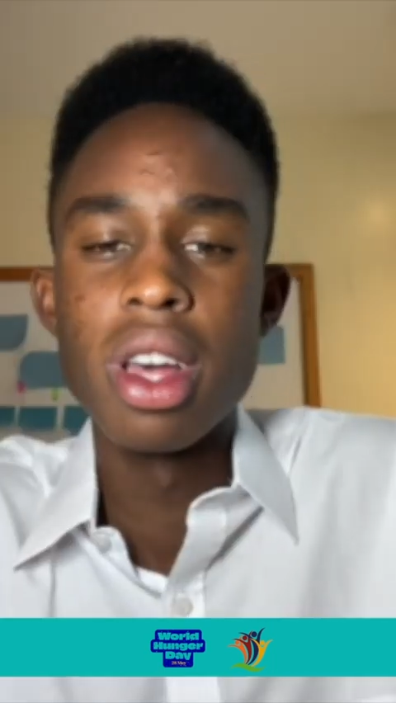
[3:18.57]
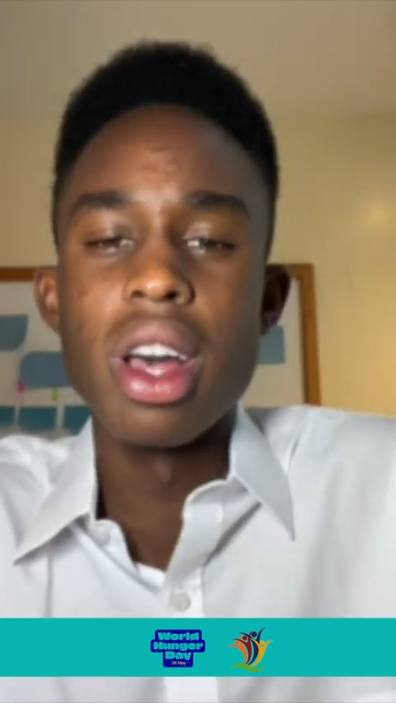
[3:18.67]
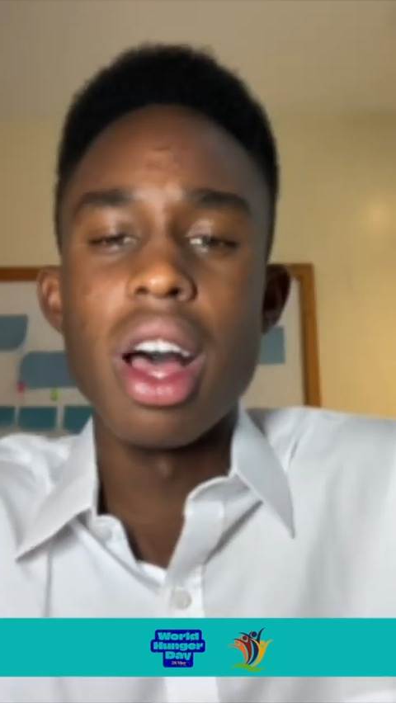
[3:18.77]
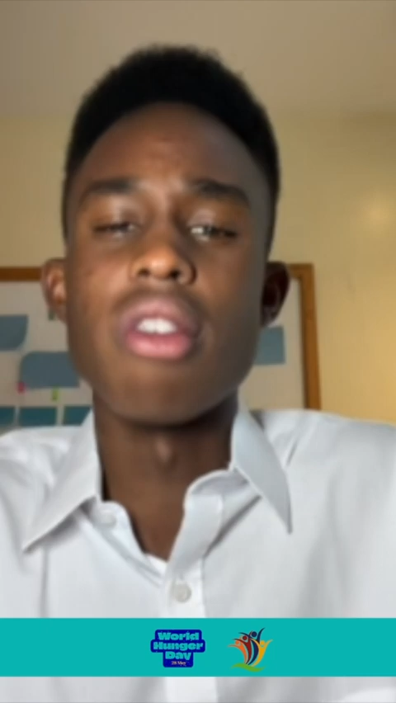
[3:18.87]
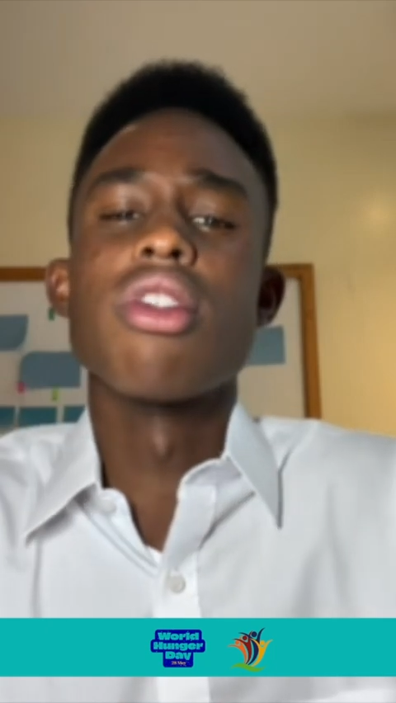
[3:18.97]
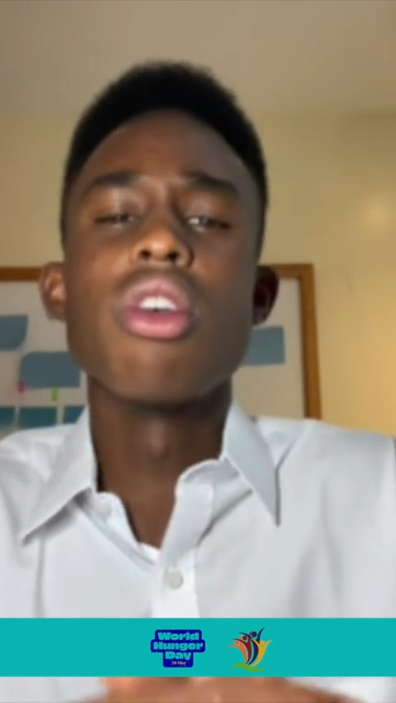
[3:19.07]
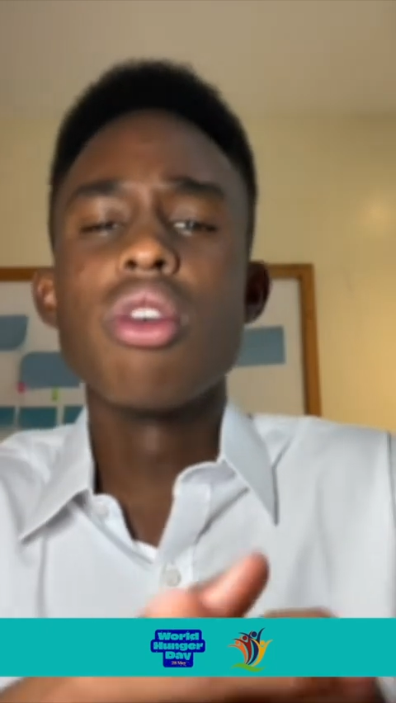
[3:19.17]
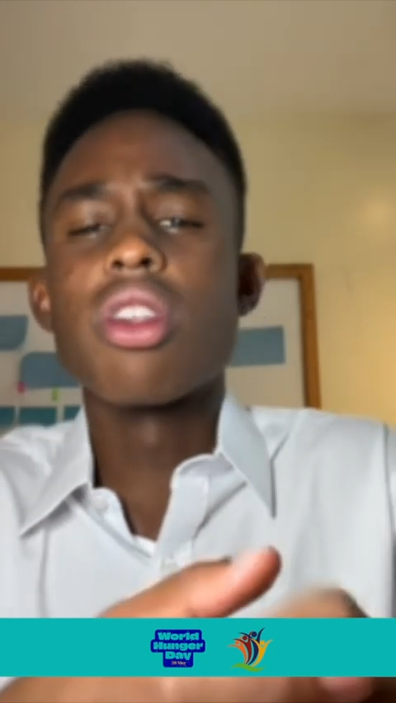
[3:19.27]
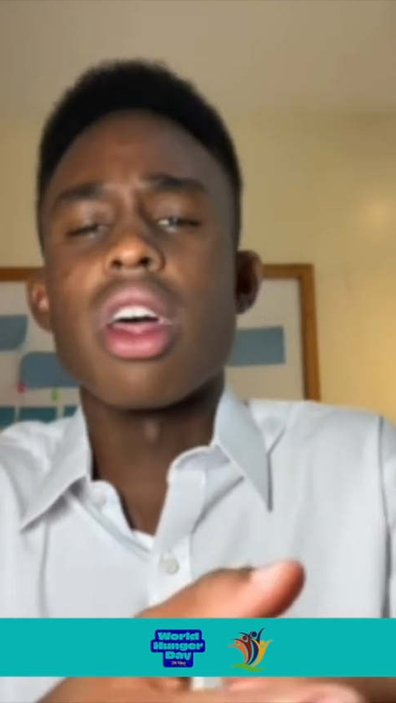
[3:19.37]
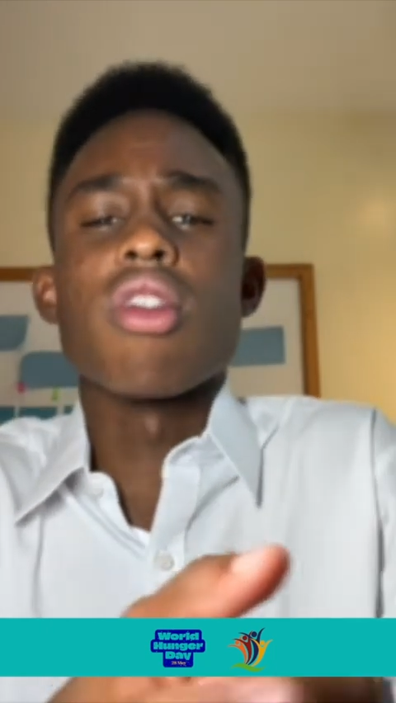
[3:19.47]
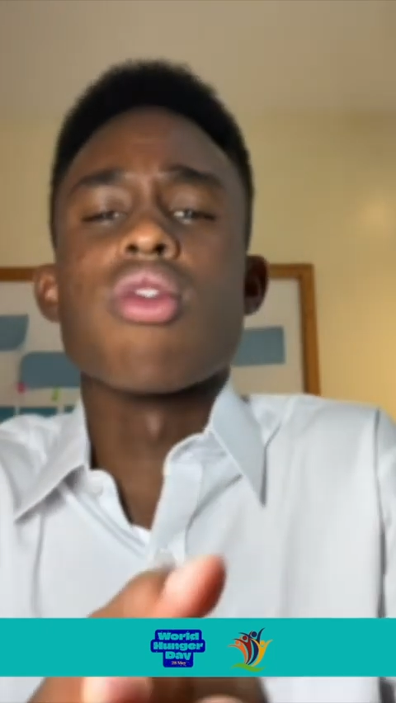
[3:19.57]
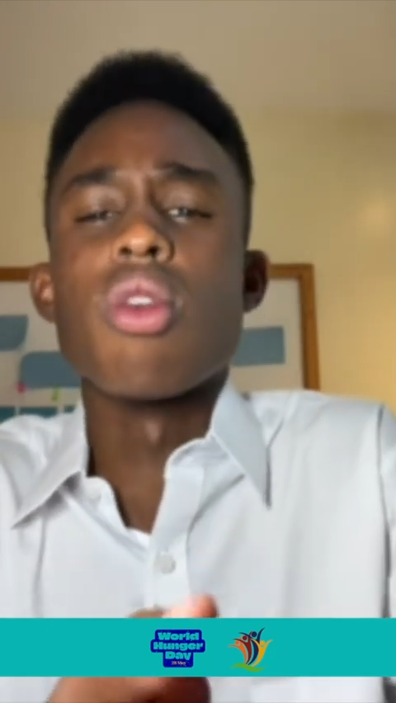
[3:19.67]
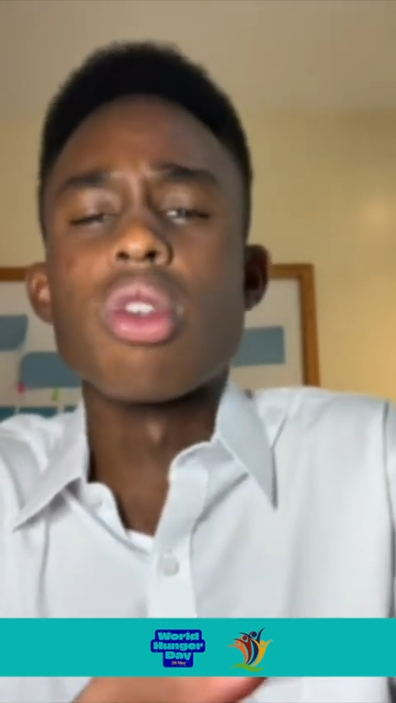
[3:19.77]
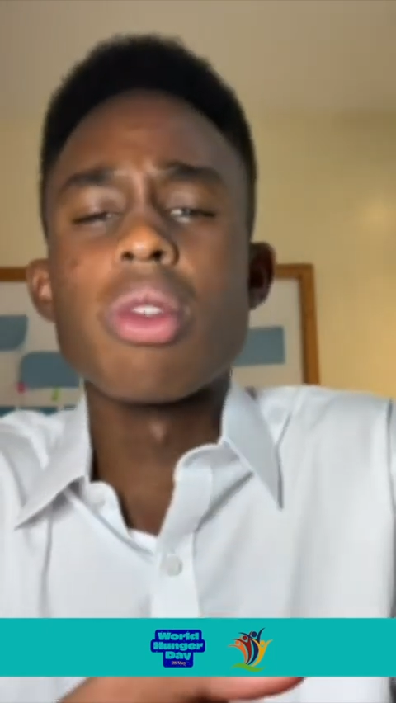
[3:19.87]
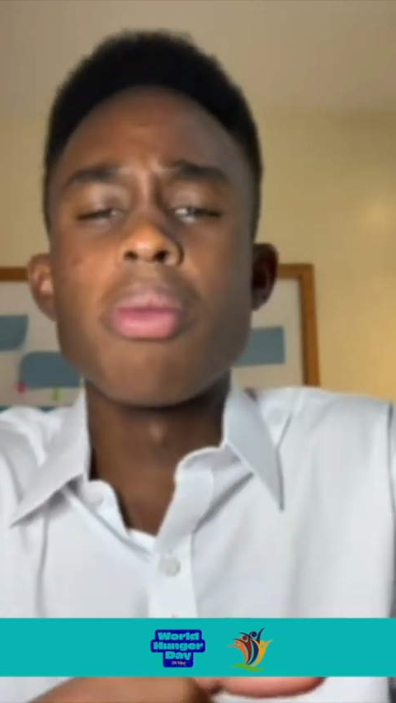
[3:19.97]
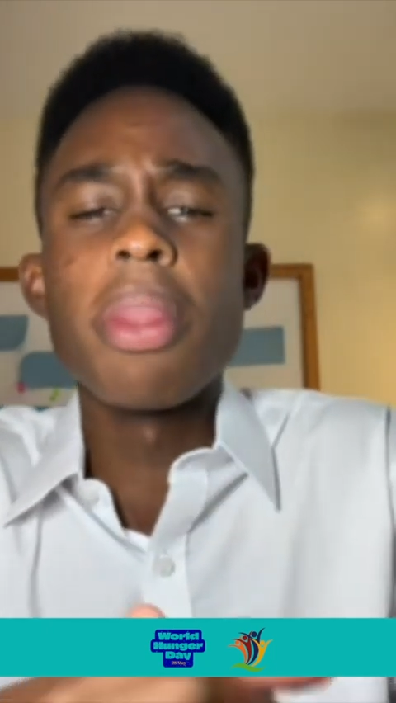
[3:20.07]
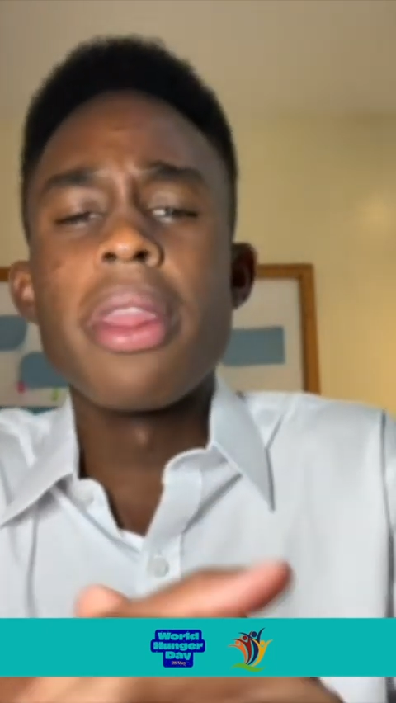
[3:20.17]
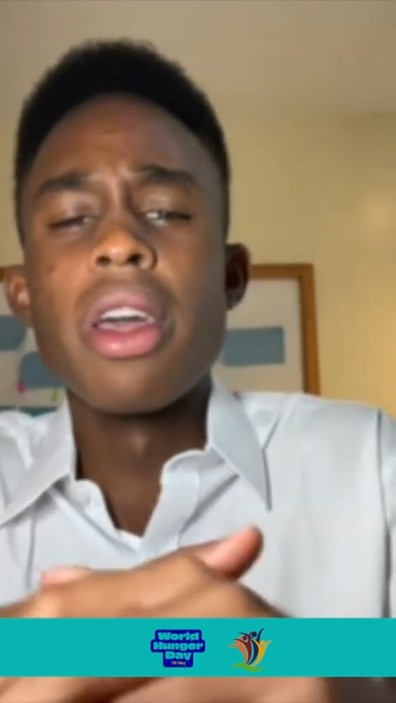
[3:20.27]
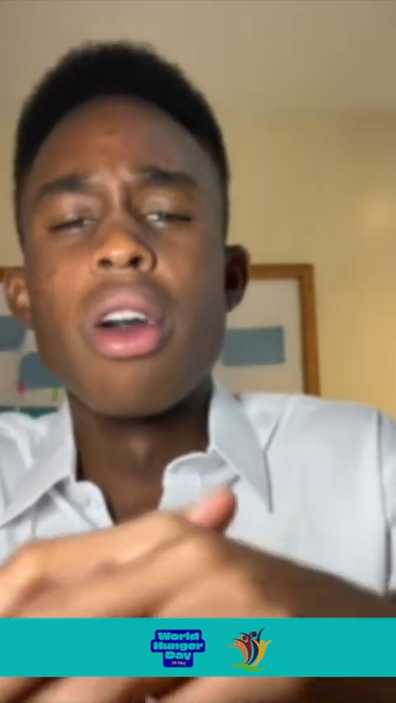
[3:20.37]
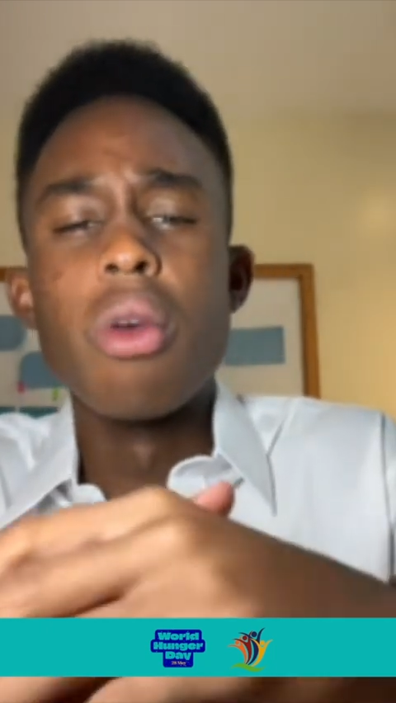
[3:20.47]
As the Youth Task Force,
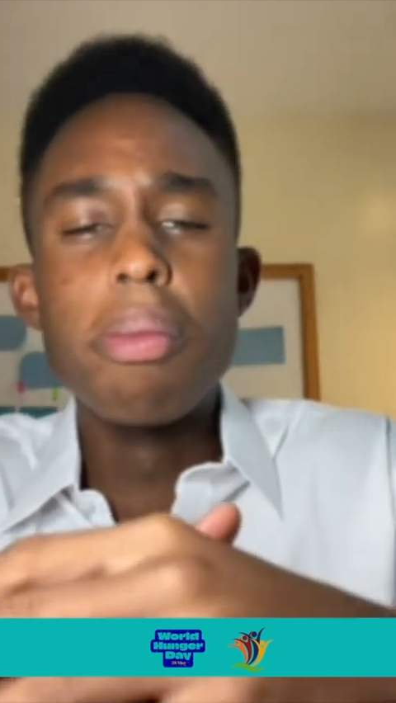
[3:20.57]
we